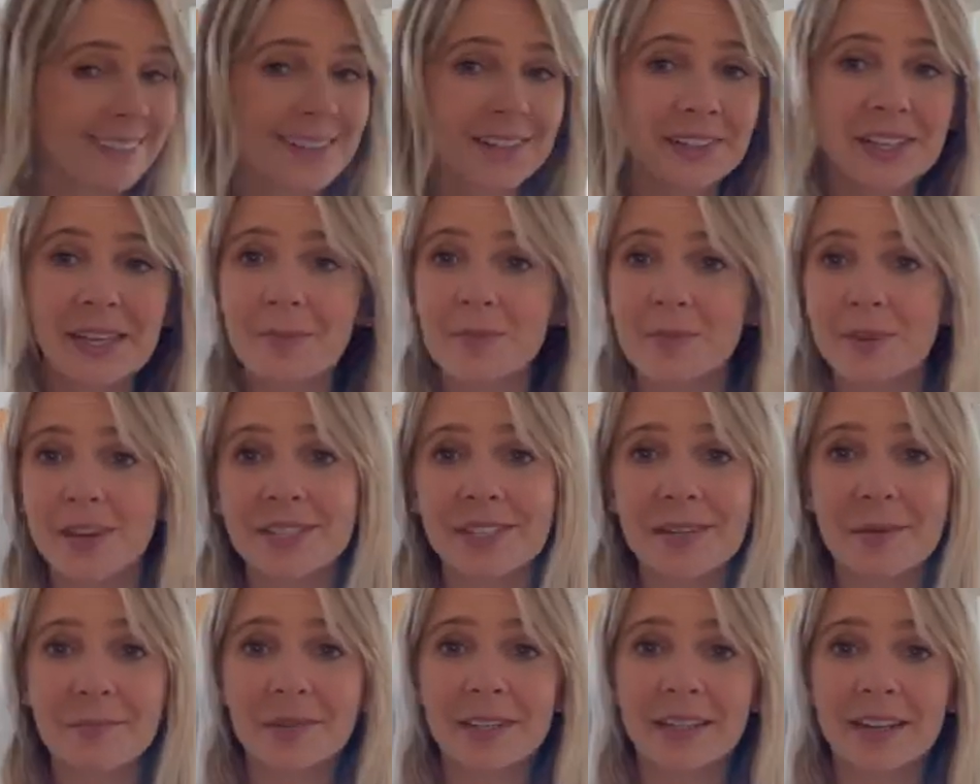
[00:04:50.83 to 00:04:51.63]
I'll keep you
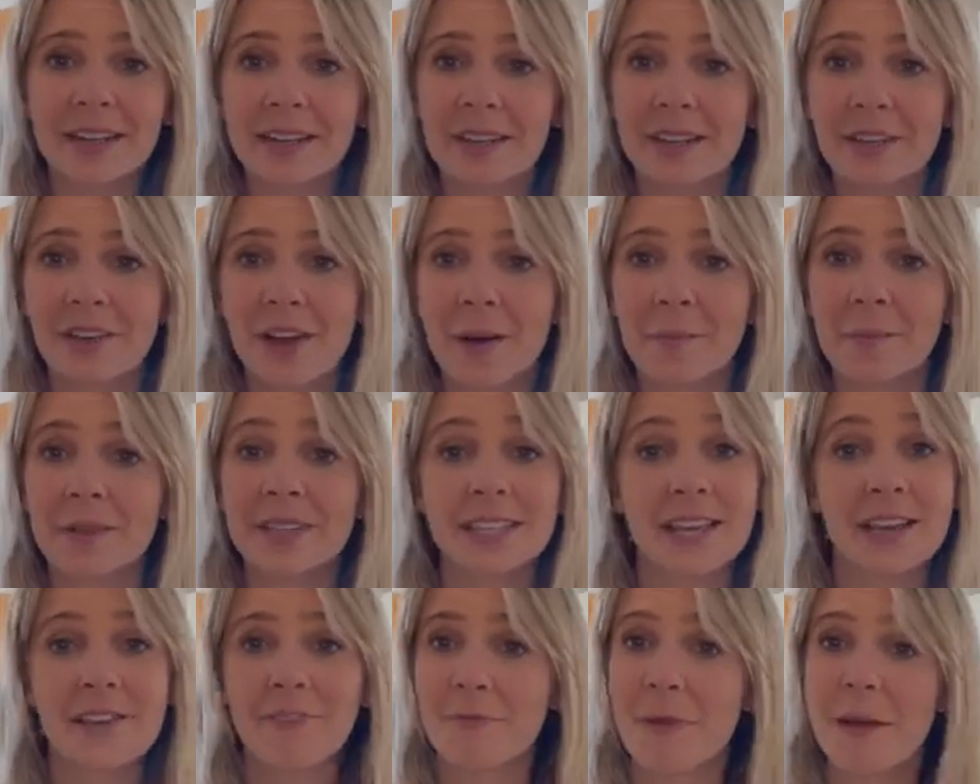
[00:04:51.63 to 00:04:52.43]
guys updated in the
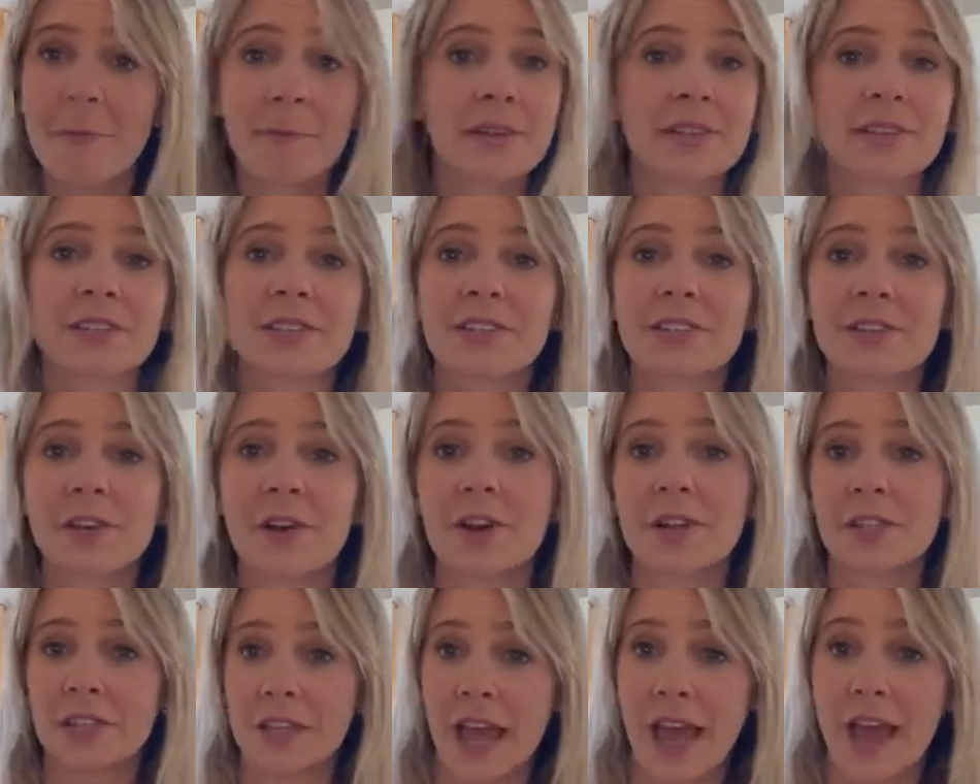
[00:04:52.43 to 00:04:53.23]
comments if my business
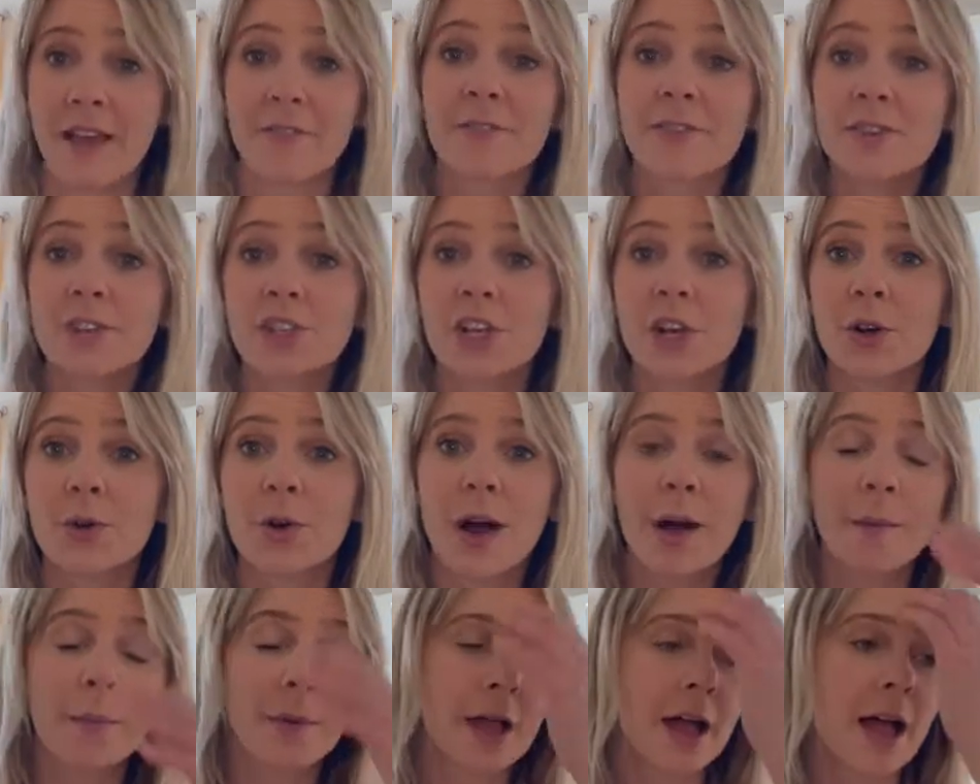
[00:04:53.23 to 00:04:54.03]
cards ever show
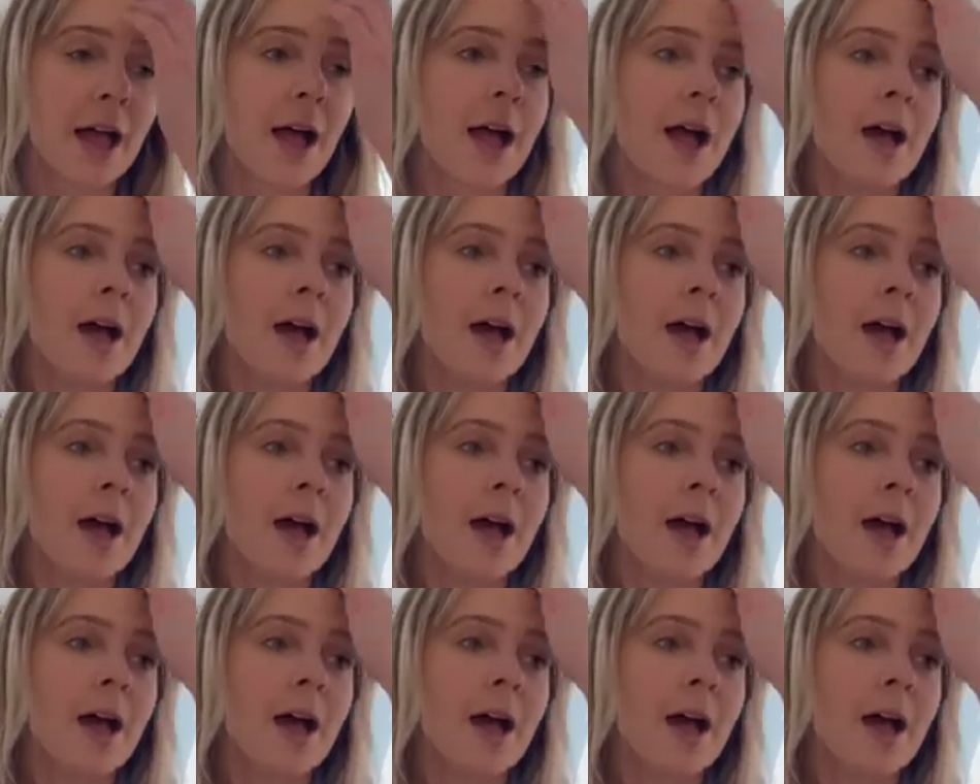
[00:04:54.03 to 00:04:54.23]
up.